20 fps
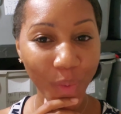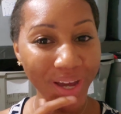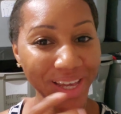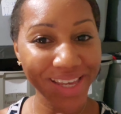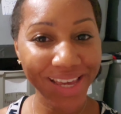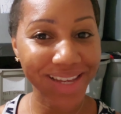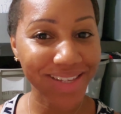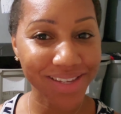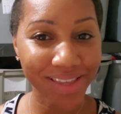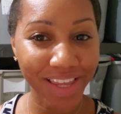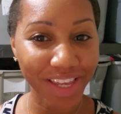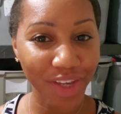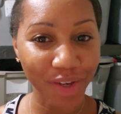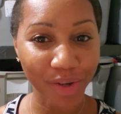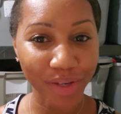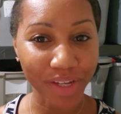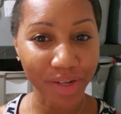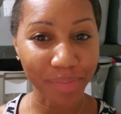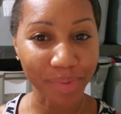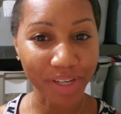Why he acting like he
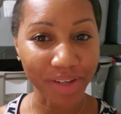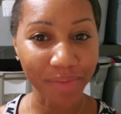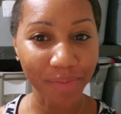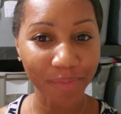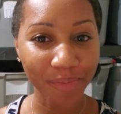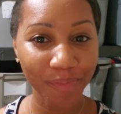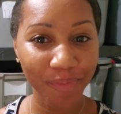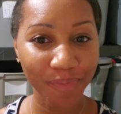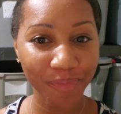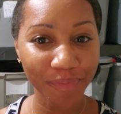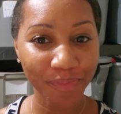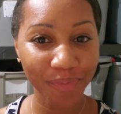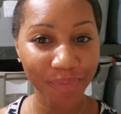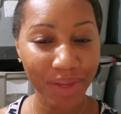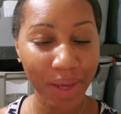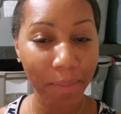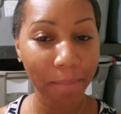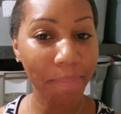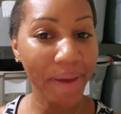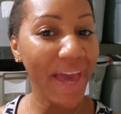don't hear me?
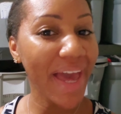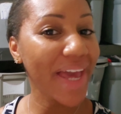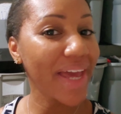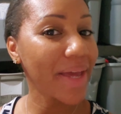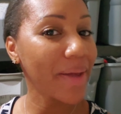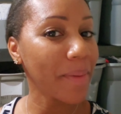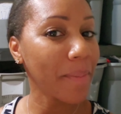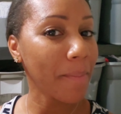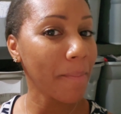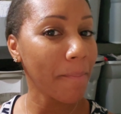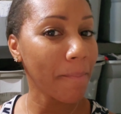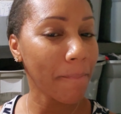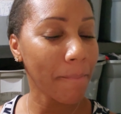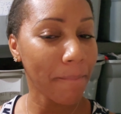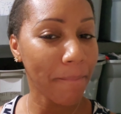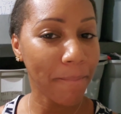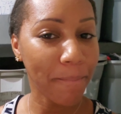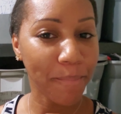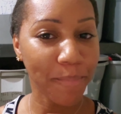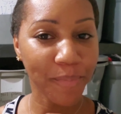Babe!
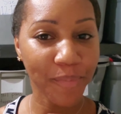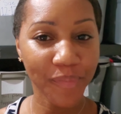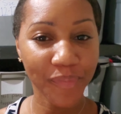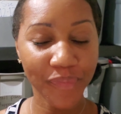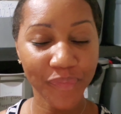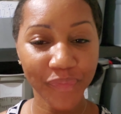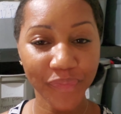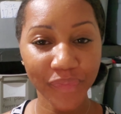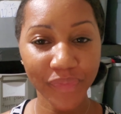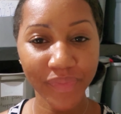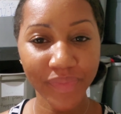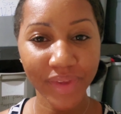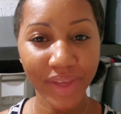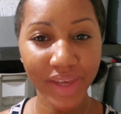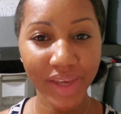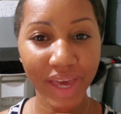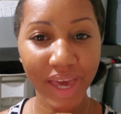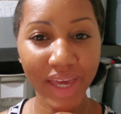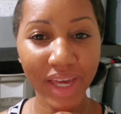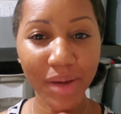Yeah.
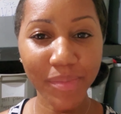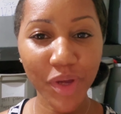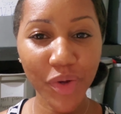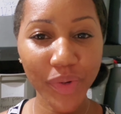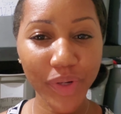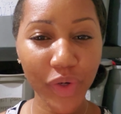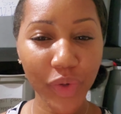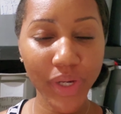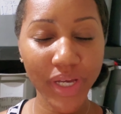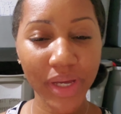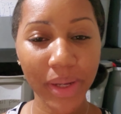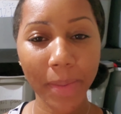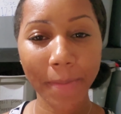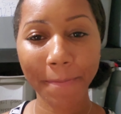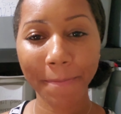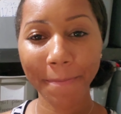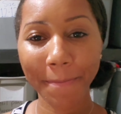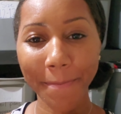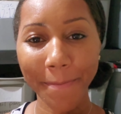Hey, come here real quick.